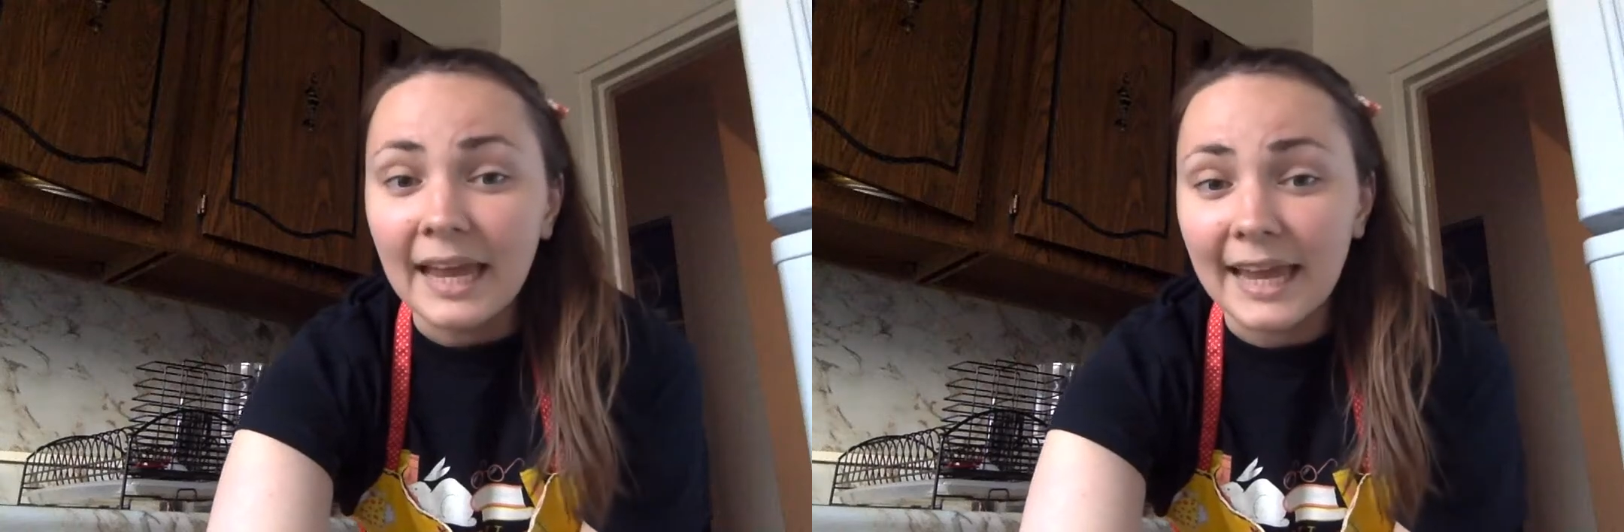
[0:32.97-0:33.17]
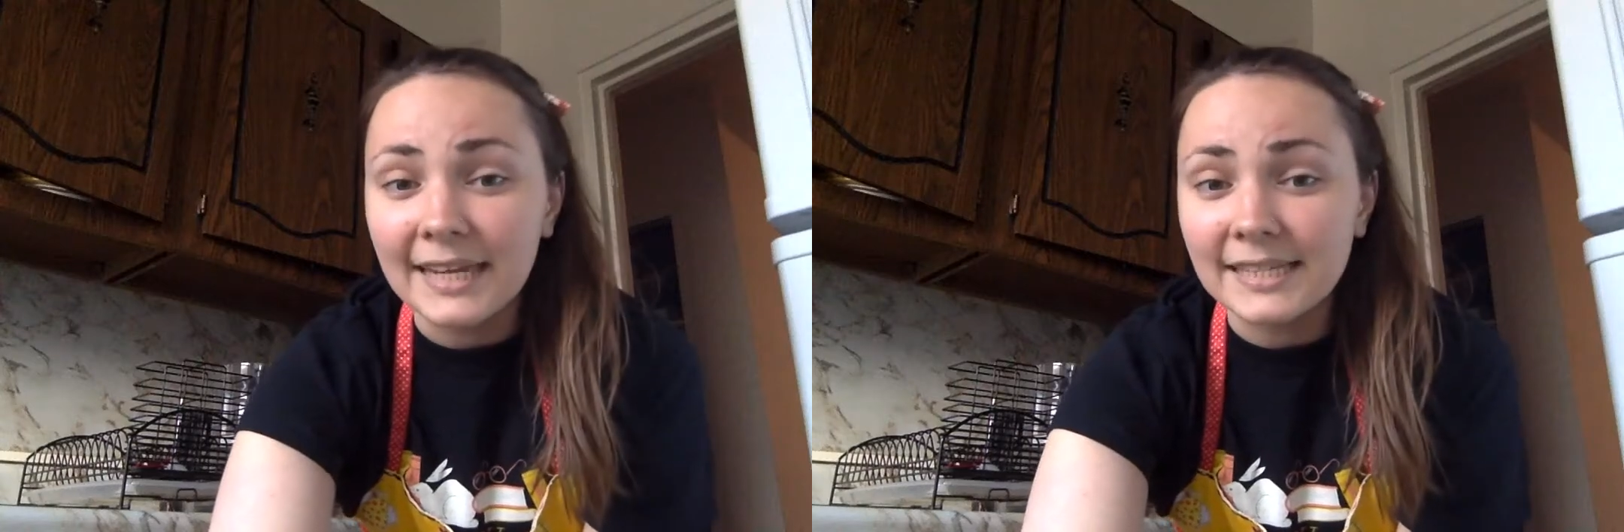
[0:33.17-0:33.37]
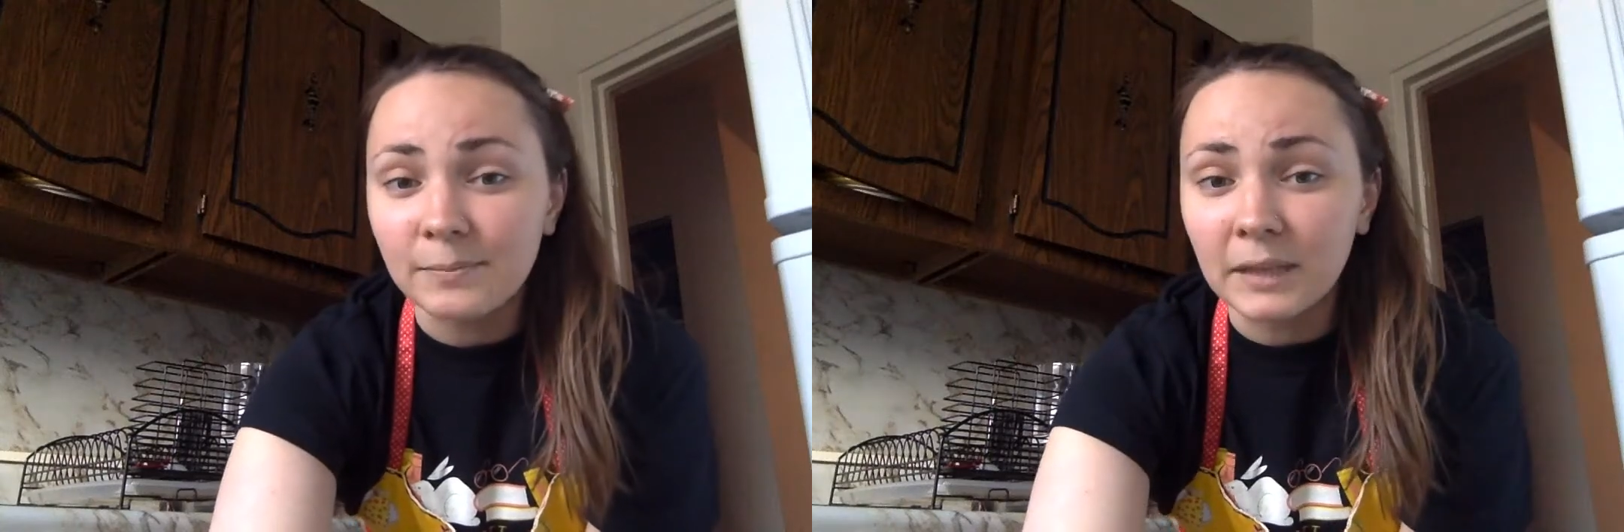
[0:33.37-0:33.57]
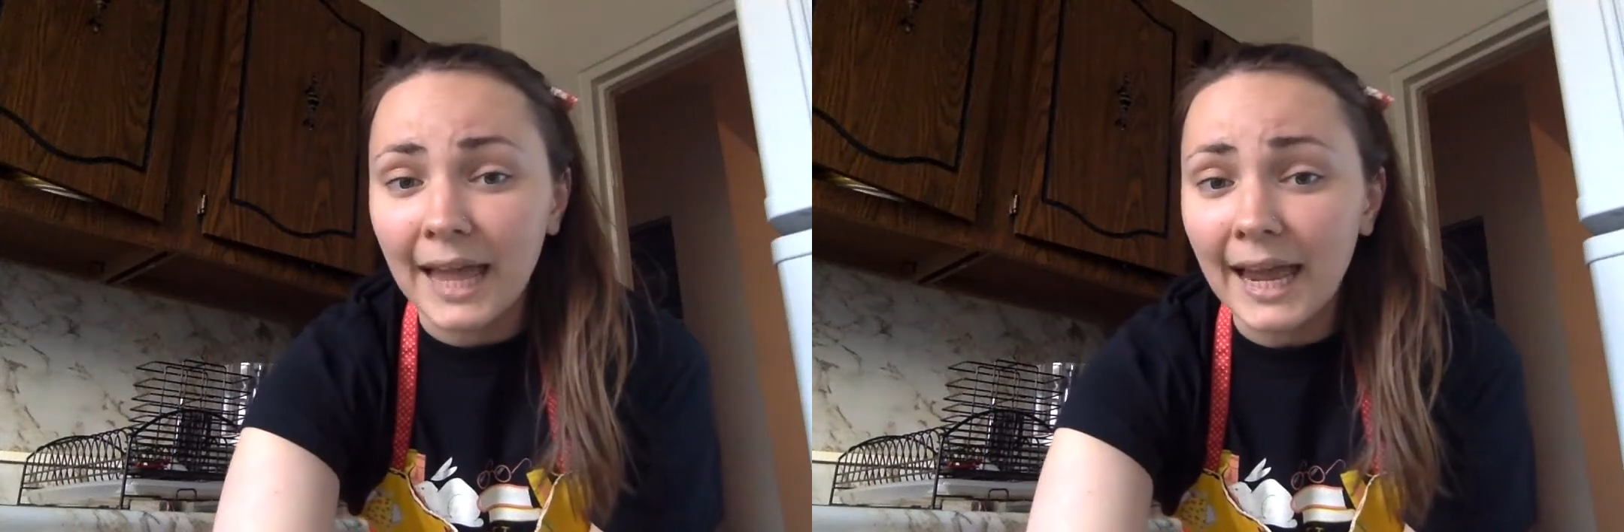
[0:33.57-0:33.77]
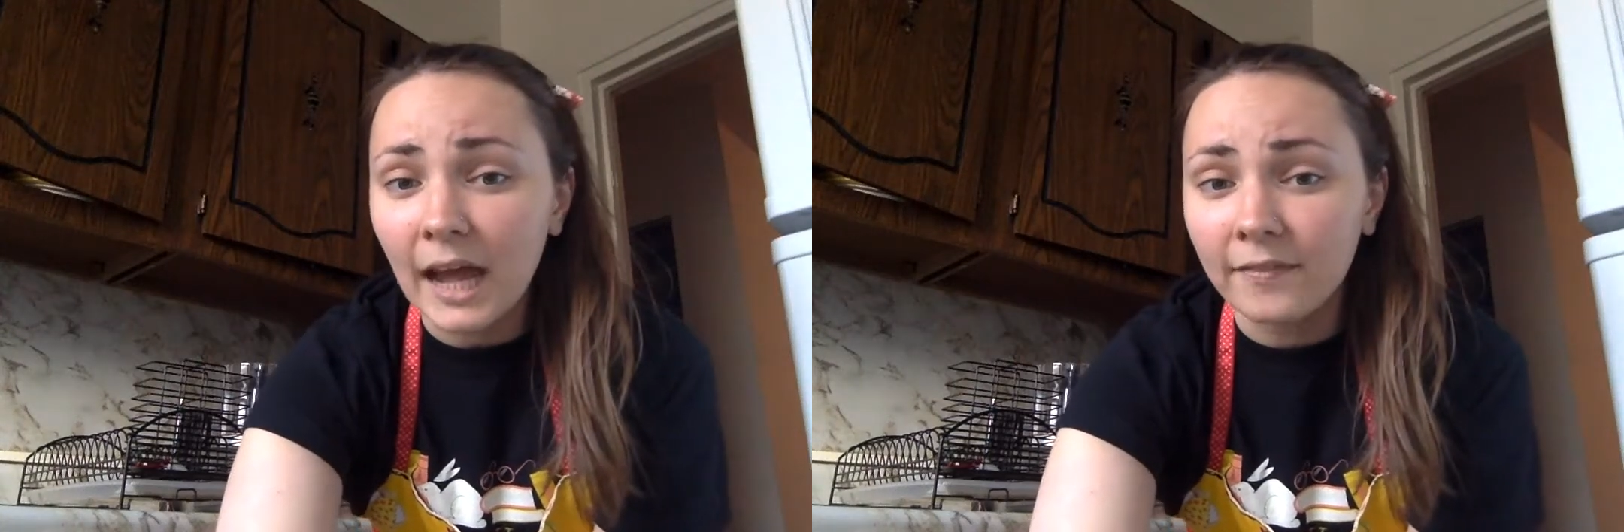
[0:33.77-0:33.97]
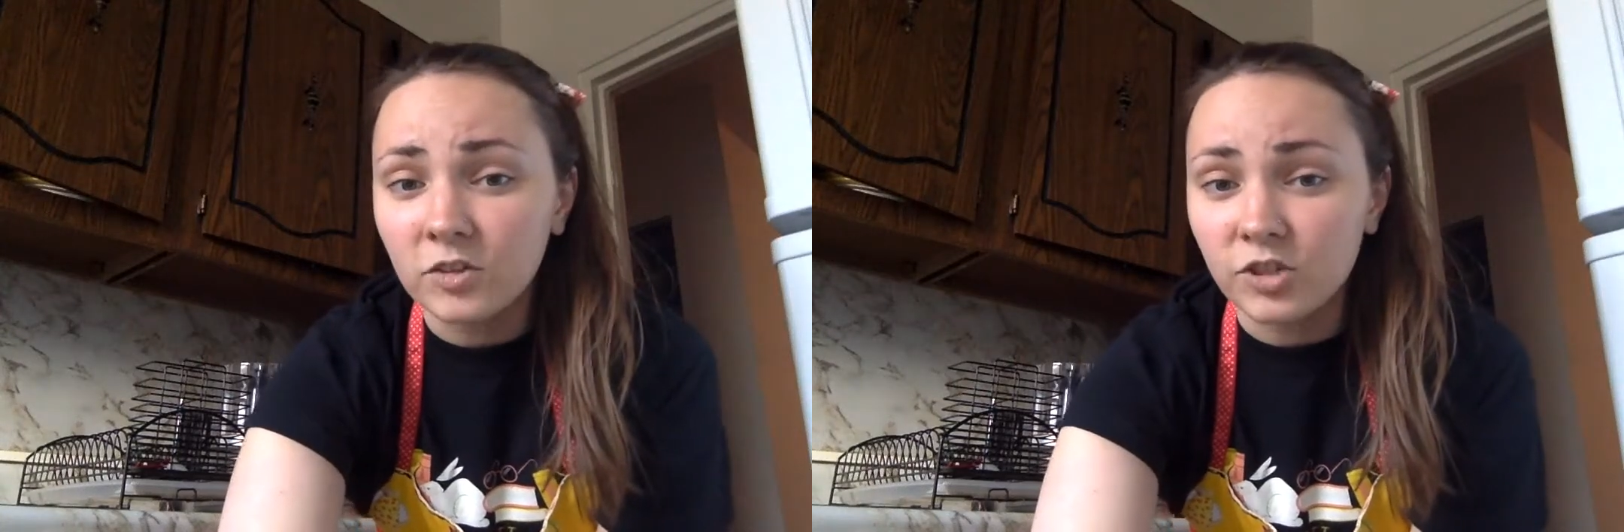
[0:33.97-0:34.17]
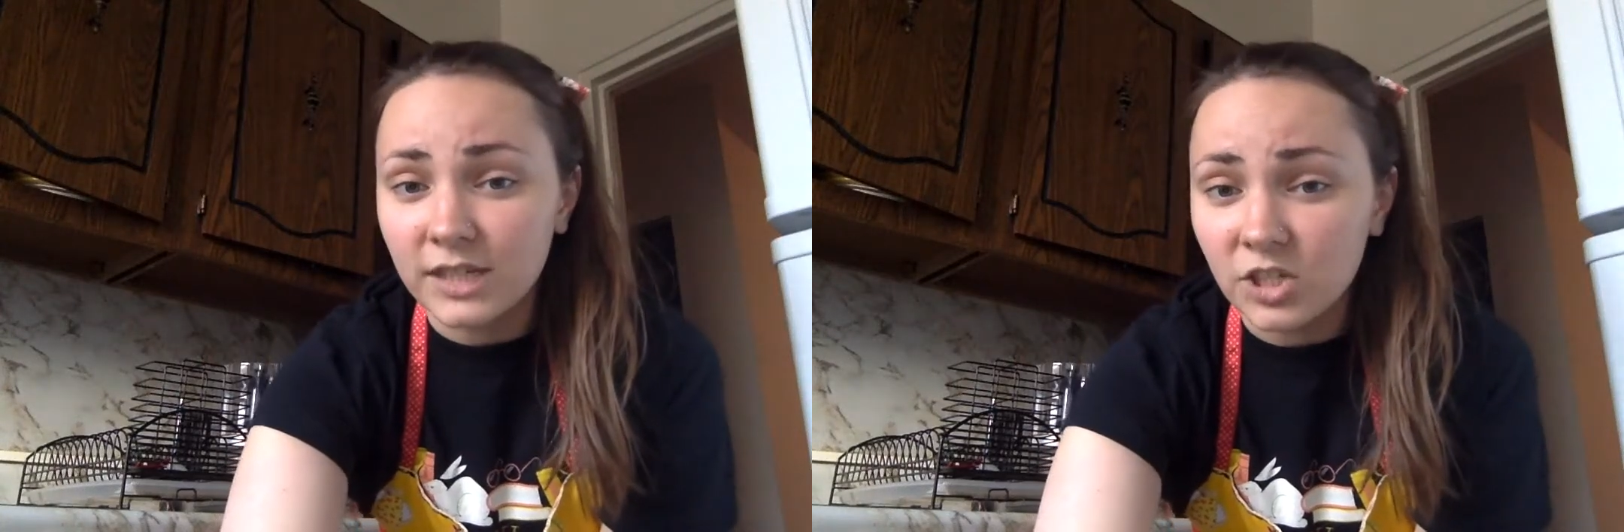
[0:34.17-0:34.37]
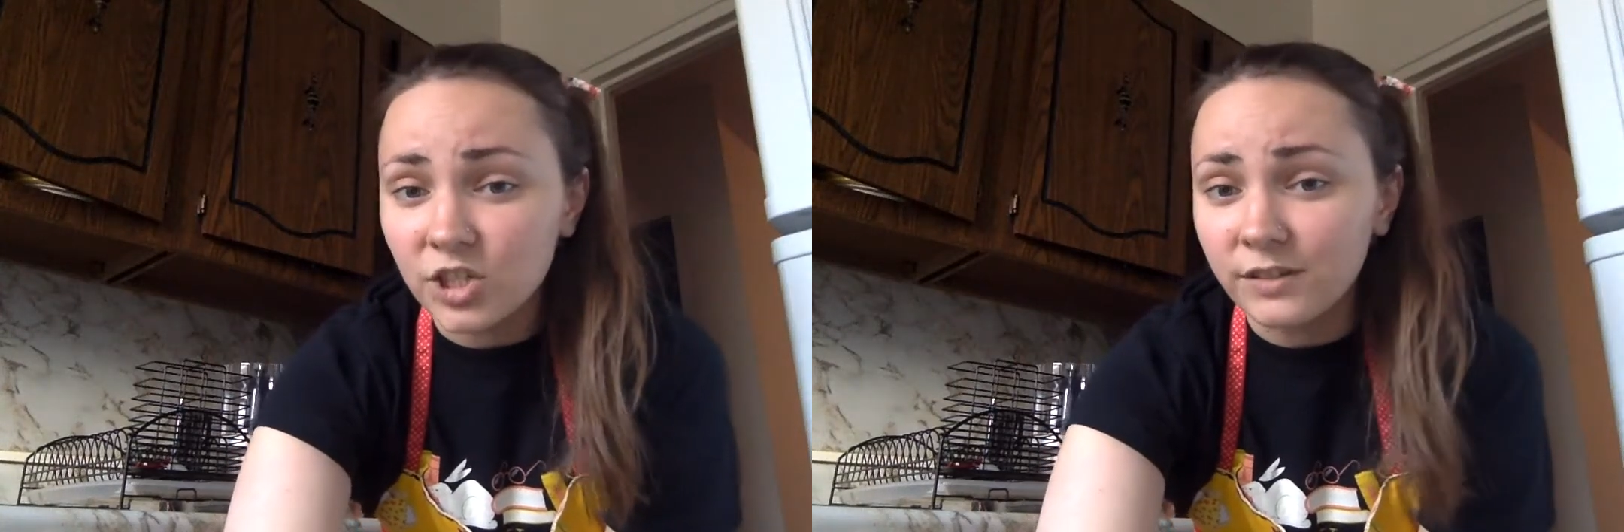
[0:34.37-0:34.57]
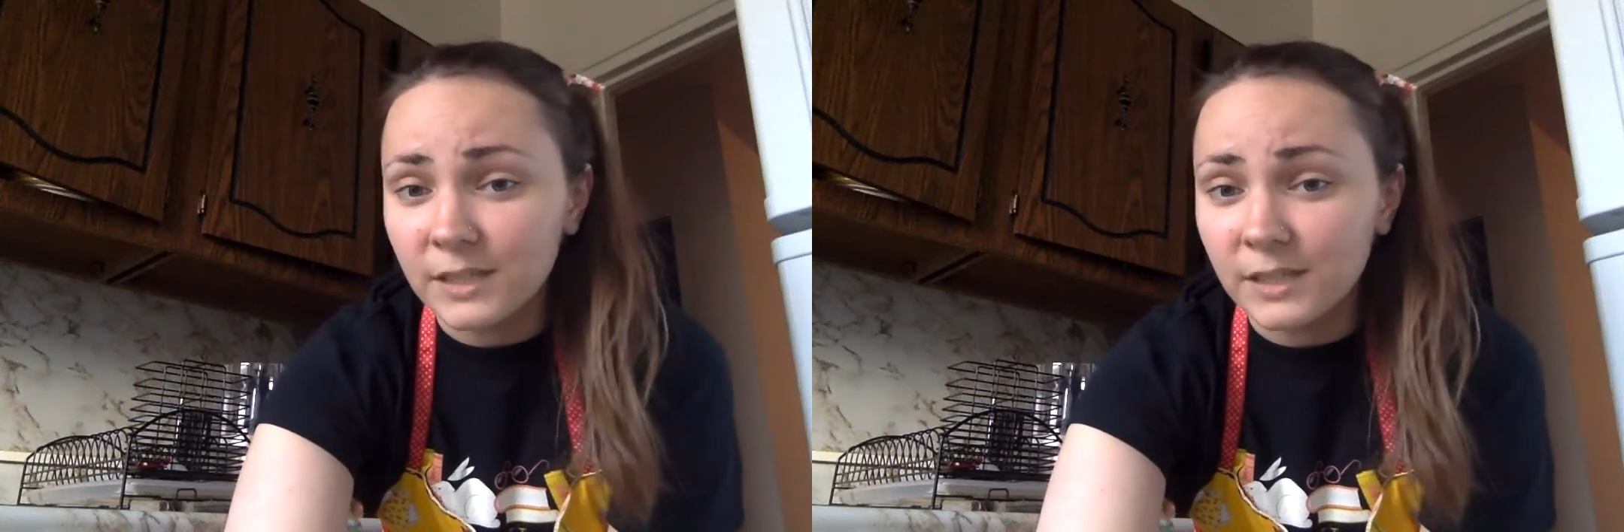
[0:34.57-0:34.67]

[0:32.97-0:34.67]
It is a play on the traditional